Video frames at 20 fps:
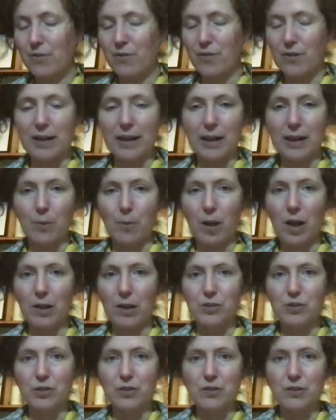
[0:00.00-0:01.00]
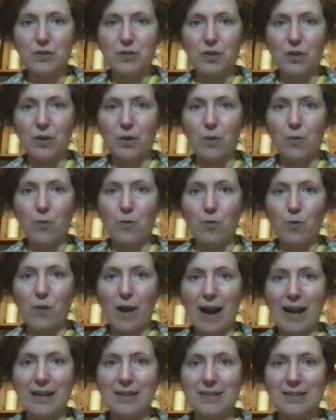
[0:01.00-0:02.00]
for a little while just to
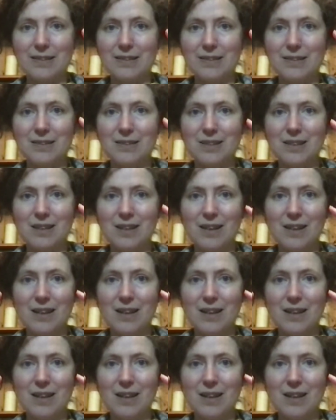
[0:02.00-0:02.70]
rest